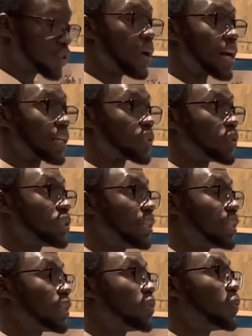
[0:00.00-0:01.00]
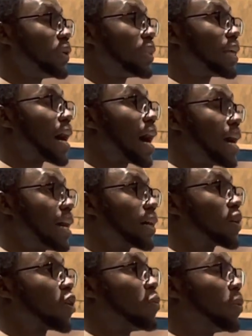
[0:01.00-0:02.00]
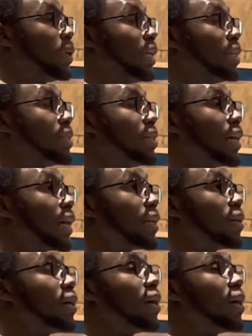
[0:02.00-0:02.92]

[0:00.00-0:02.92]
are associated with a higher comorbidity and